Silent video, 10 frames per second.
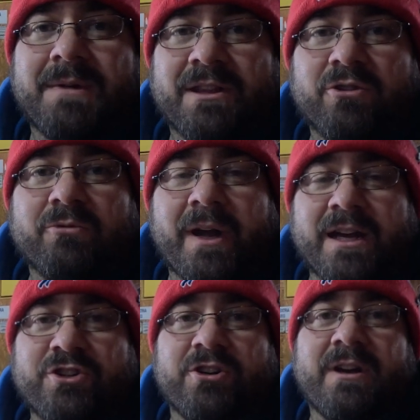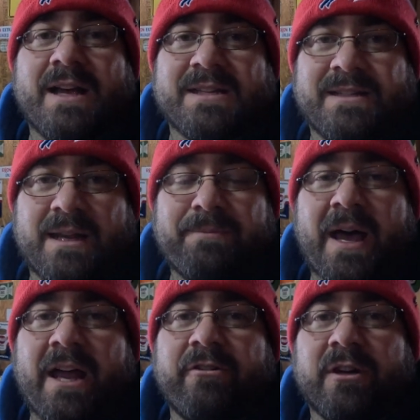my little Ranger has a dead
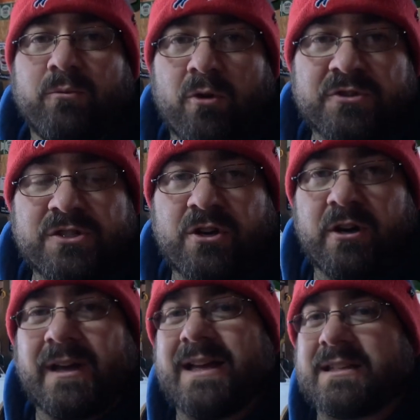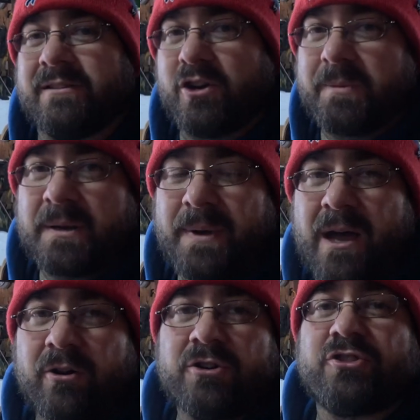battery, won't start, has a little bit of
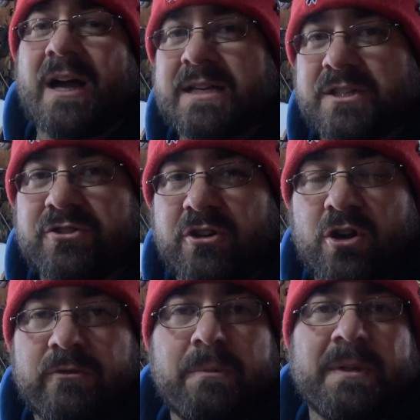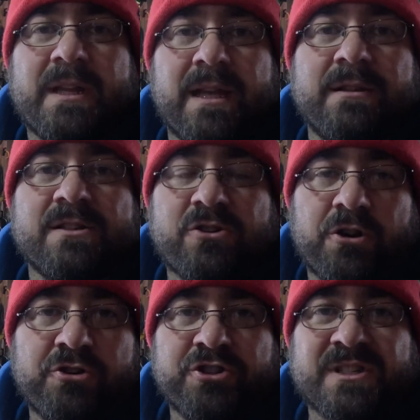power, tries to turn over, but then the
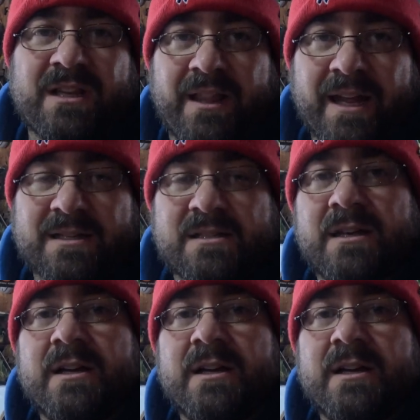starter just clicks.